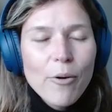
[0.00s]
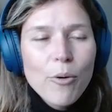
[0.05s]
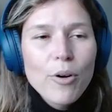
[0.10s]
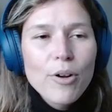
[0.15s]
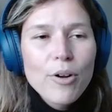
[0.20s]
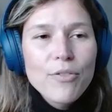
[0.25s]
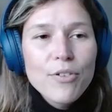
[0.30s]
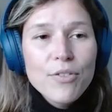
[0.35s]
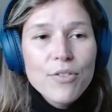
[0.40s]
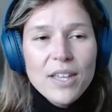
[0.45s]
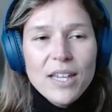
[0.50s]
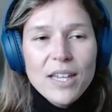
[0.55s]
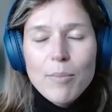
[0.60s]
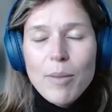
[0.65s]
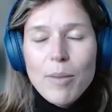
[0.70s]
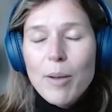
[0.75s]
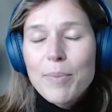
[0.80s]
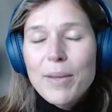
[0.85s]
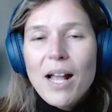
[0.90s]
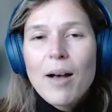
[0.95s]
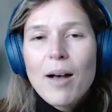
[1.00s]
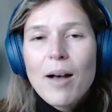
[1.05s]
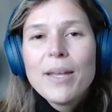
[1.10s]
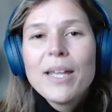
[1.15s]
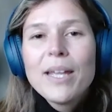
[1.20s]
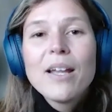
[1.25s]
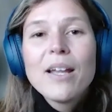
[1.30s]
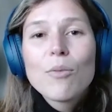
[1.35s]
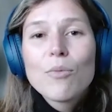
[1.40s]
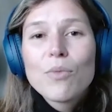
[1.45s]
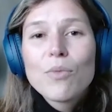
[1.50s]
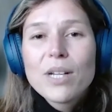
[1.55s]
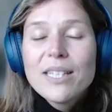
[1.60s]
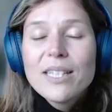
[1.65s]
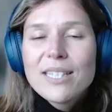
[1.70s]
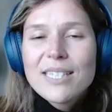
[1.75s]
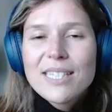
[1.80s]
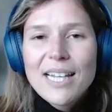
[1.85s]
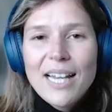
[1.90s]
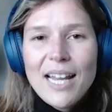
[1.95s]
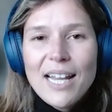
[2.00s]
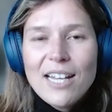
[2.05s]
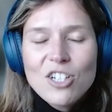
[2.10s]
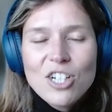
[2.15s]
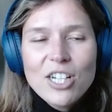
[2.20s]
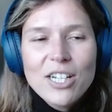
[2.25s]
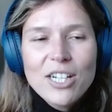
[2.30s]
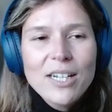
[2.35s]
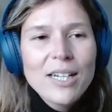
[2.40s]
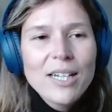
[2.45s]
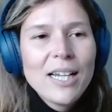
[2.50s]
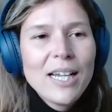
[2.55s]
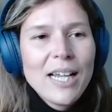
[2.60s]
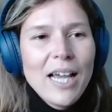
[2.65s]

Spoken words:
if you're thinking about becoming a real estate agent,